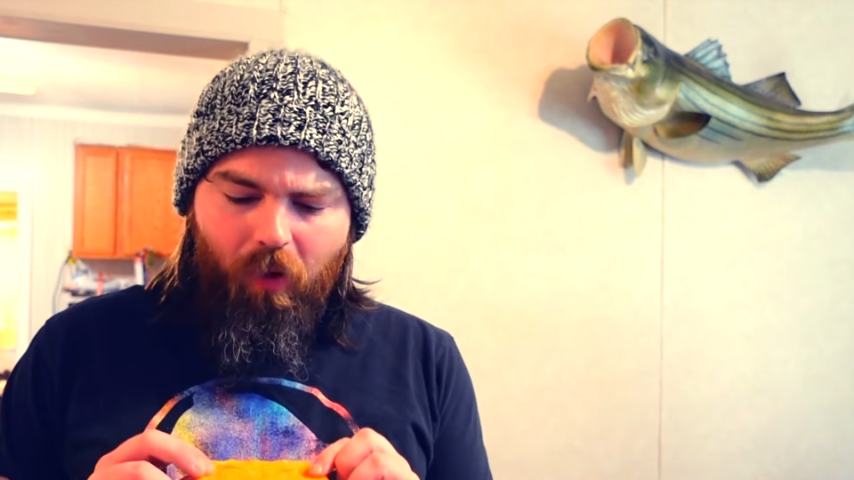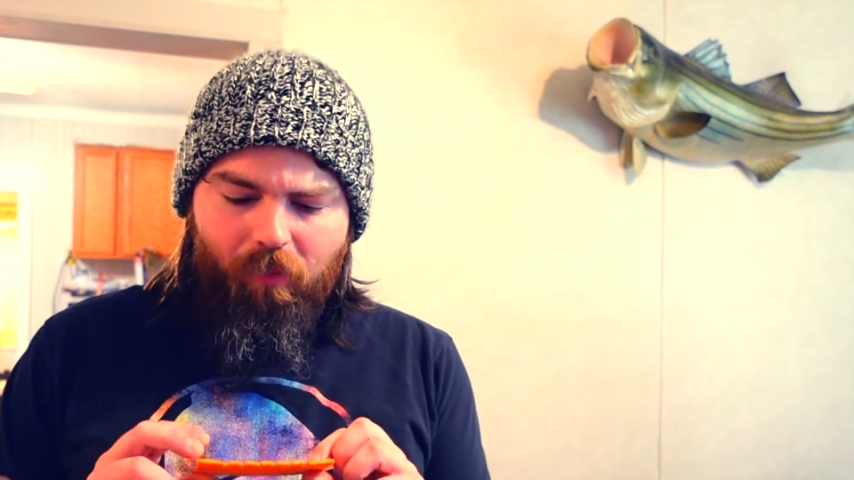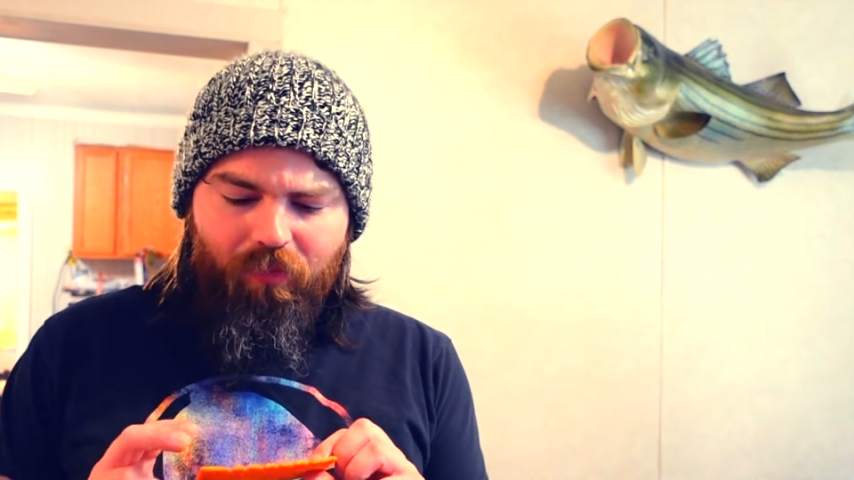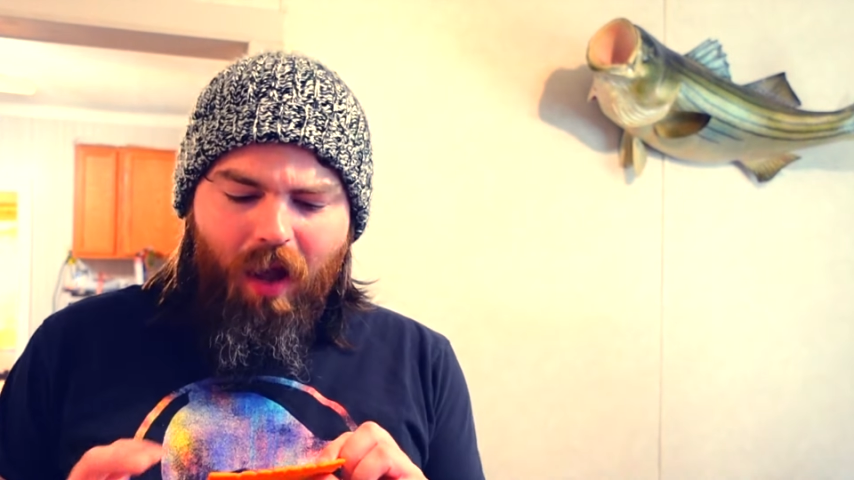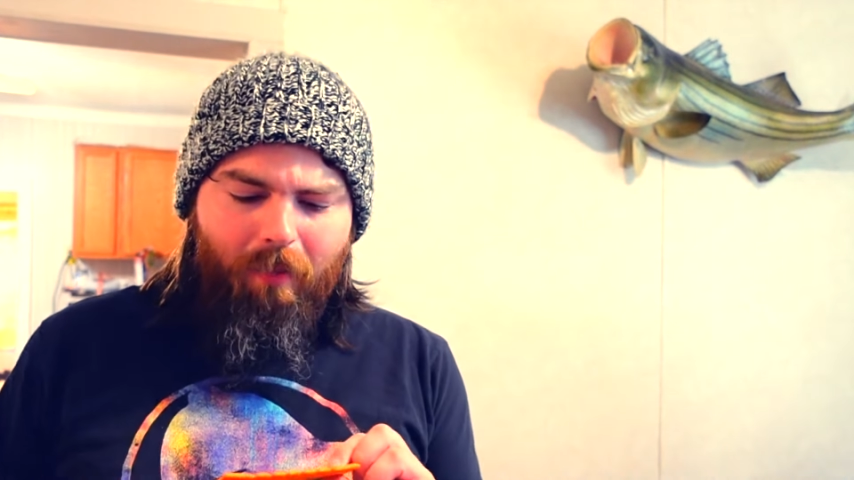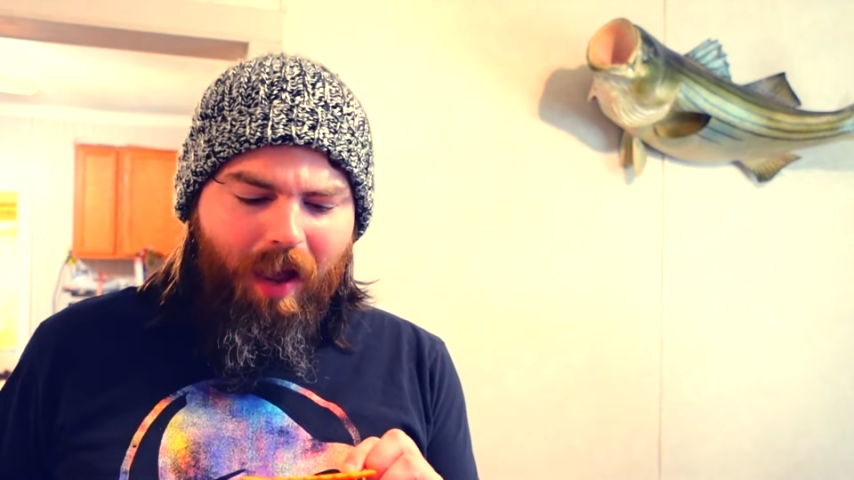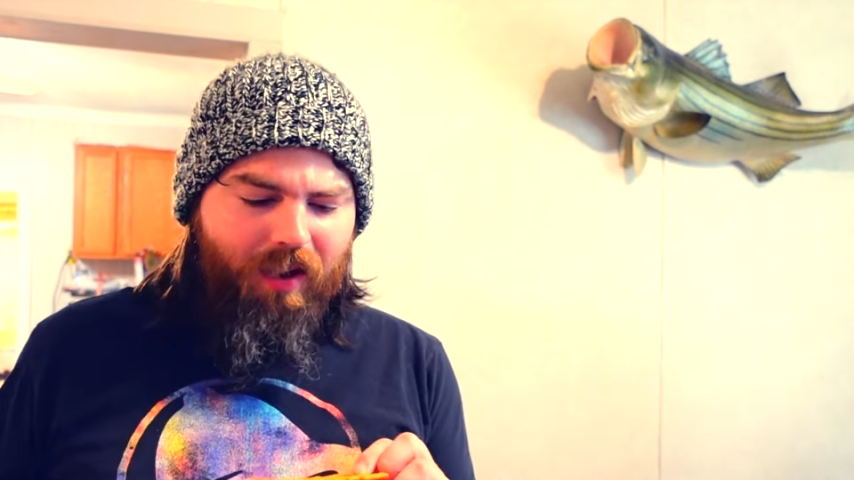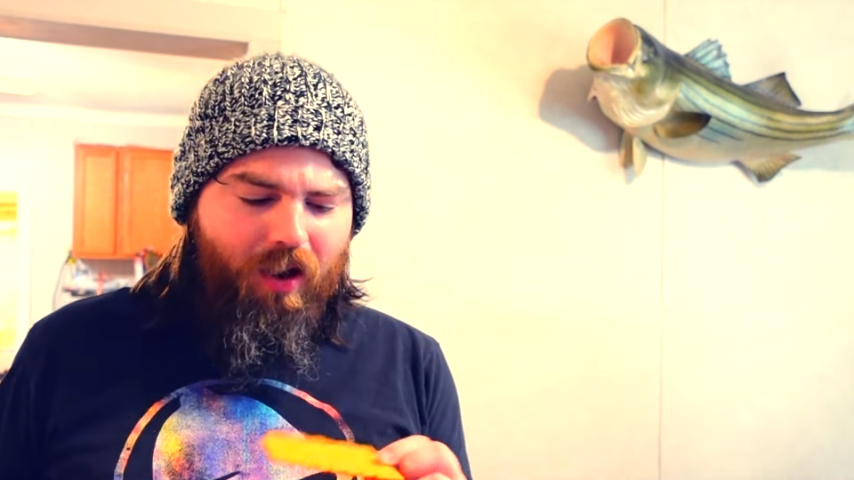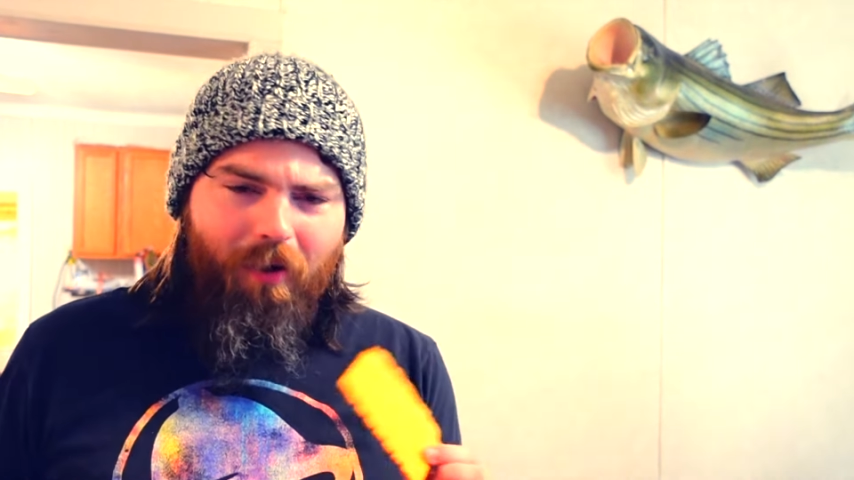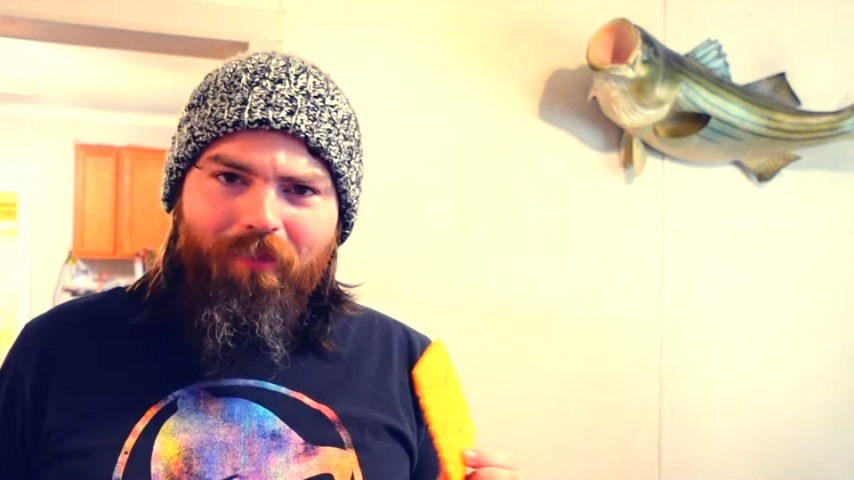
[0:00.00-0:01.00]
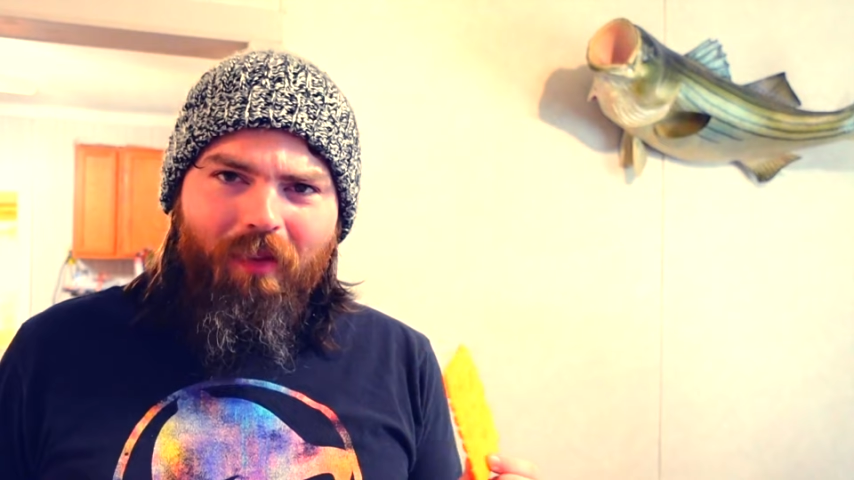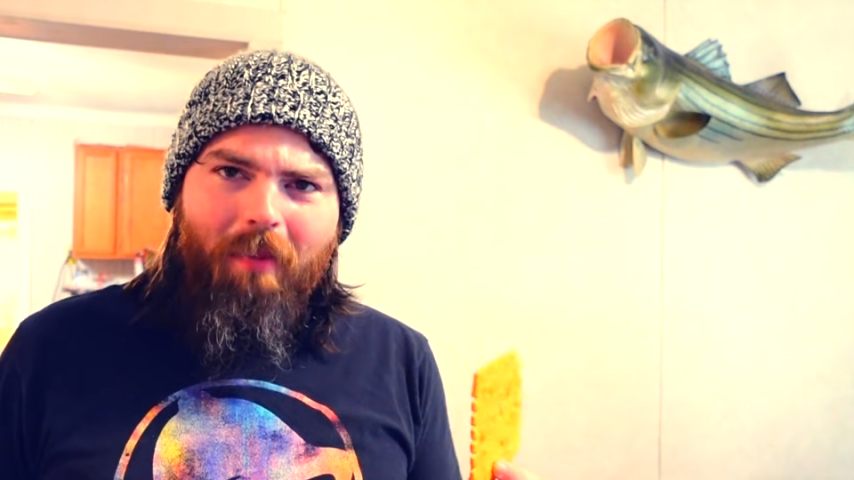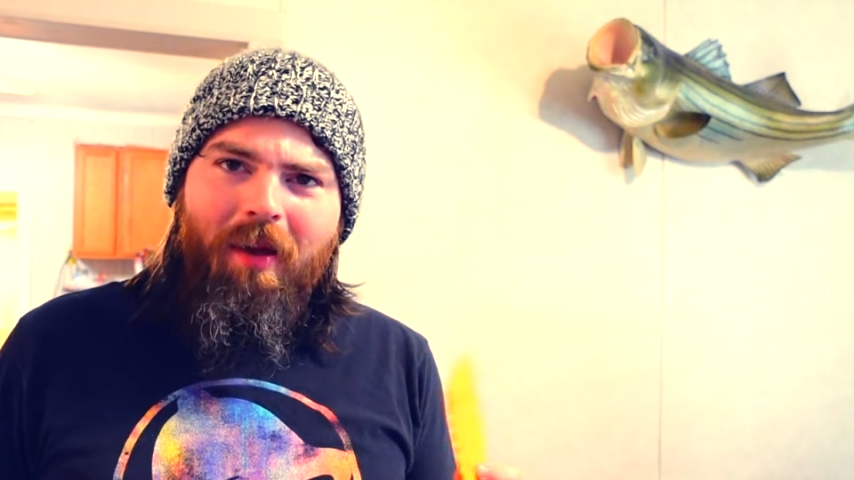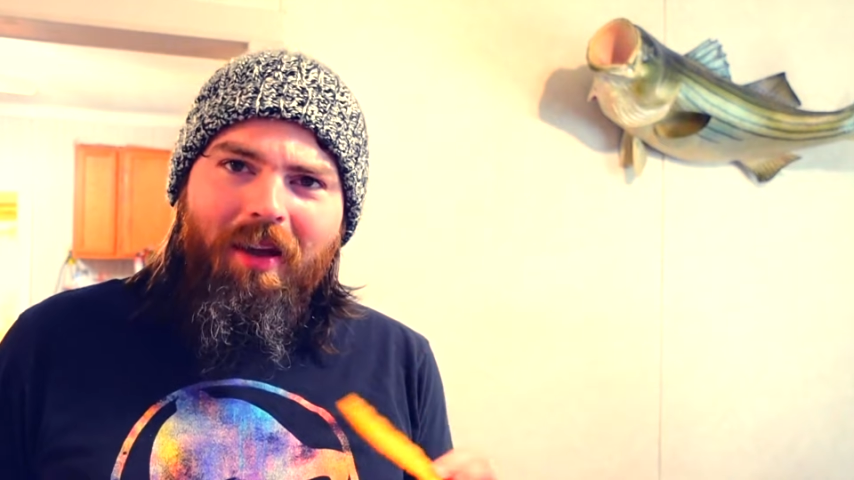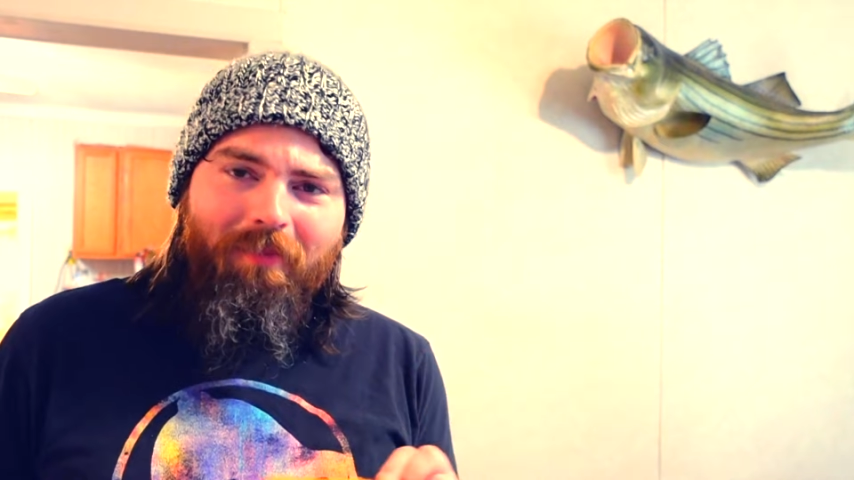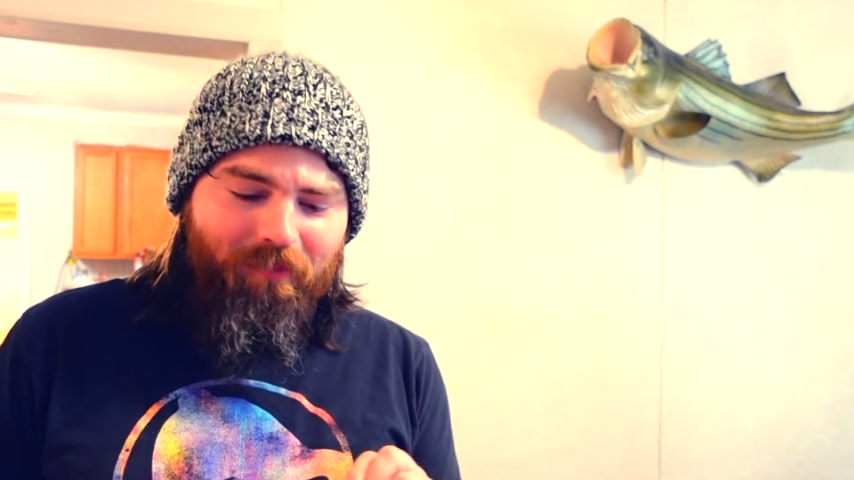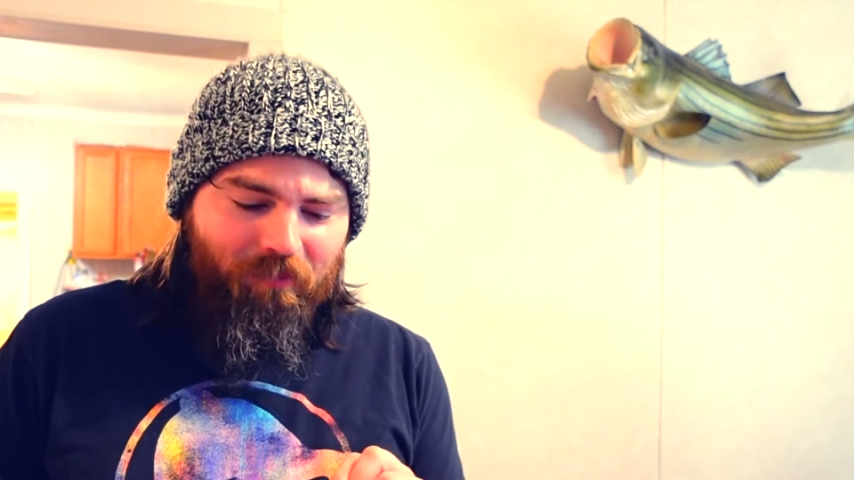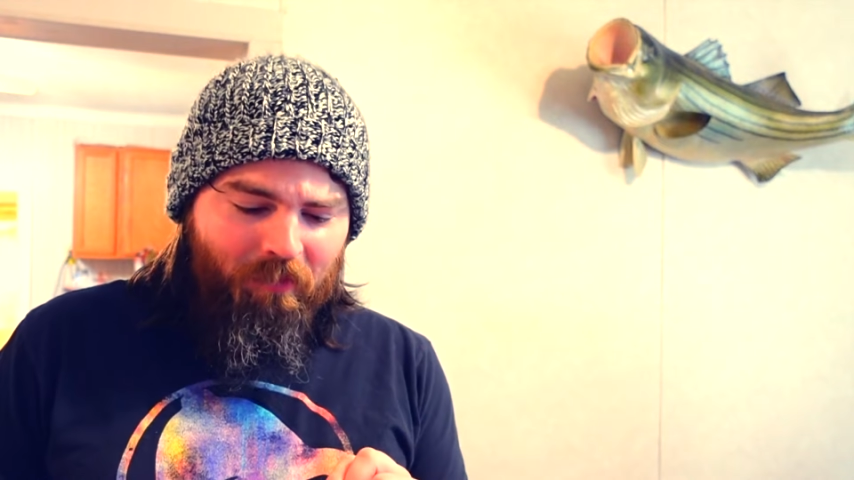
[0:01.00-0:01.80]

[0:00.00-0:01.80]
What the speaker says: Not bad, though. I mean,